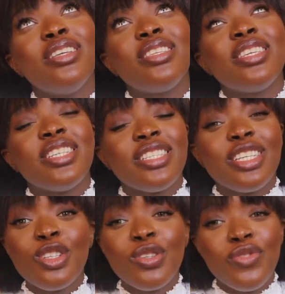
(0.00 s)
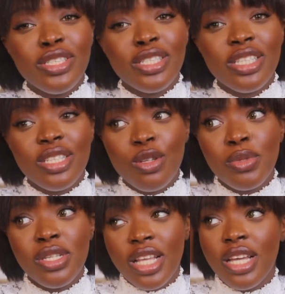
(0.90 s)
Diana just finished it up
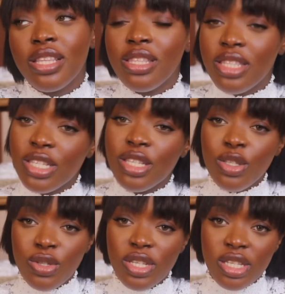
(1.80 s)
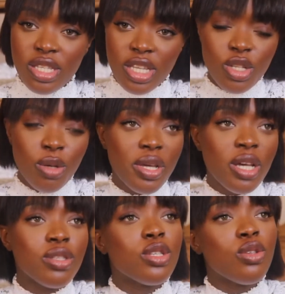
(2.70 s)
to like this new season that's coming
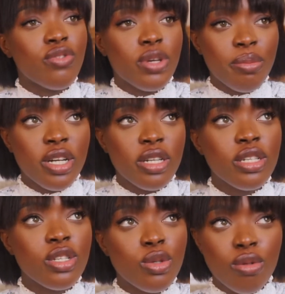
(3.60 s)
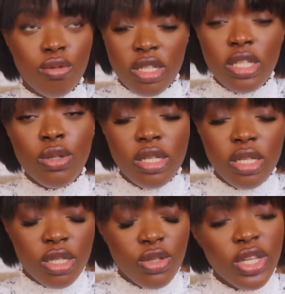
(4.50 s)
out in November, so
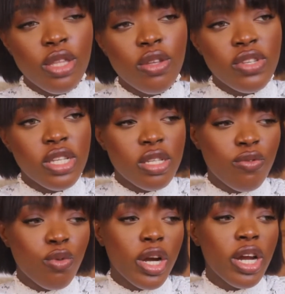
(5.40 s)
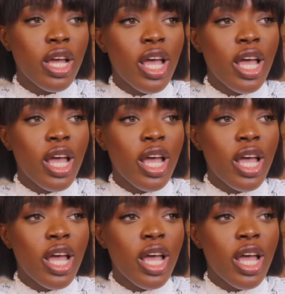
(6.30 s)
till the end of season 4.